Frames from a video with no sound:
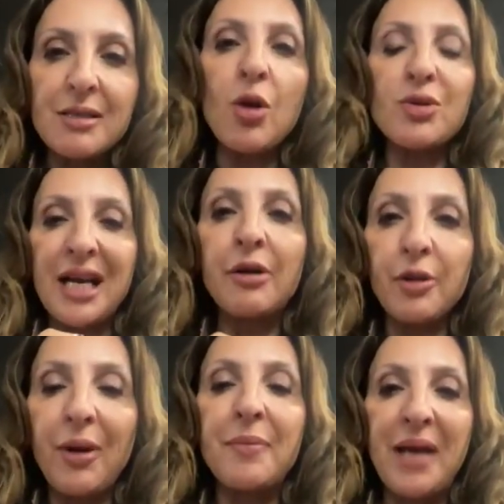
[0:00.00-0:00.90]
So
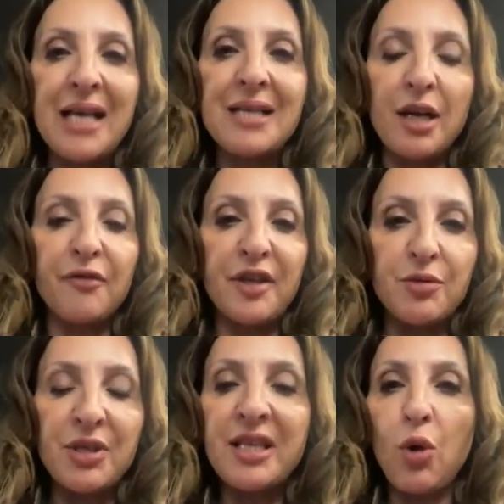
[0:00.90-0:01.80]
Saudi Arabia has self-interest.